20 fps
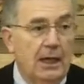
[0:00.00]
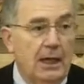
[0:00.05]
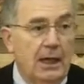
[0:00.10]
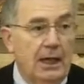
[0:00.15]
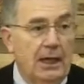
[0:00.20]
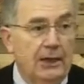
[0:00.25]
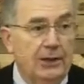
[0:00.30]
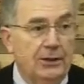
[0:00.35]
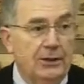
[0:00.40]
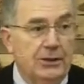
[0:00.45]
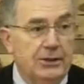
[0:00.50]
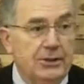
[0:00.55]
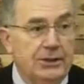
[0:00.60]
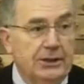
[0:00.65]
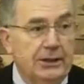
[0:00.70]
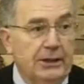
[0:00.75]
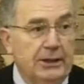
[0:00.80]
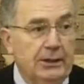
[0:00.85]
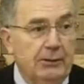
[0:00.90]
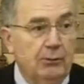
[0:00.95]
And
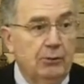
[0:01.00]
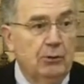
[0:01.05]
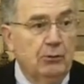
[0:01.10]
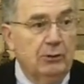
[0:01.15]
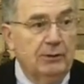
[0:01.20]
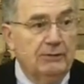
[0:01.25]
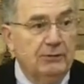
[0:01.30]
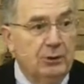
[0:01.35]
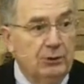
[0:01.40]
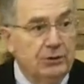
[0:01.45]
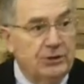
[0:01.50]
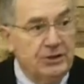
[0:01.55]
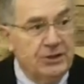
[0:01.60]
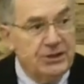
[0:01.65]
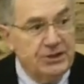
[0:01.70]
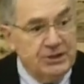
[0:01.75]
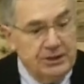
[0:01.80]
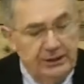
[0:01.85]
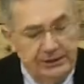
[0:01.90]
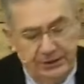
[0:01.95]
uh, what we've
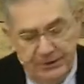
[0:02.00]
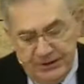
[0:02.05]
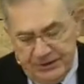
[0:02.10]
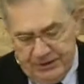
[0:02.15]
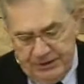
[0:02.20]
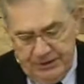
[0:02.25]
noticed is